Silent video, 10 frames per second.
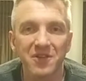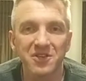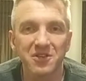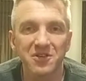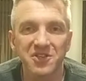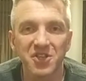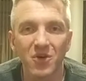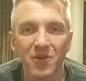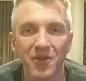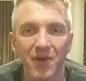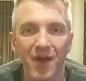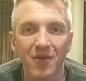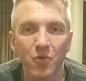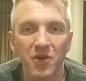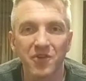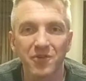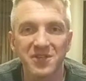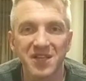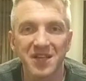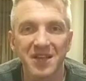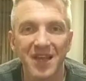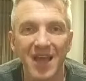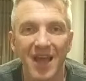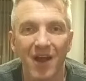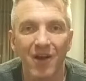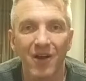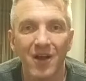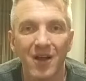There's a little snow on the ground. Winter is in the air.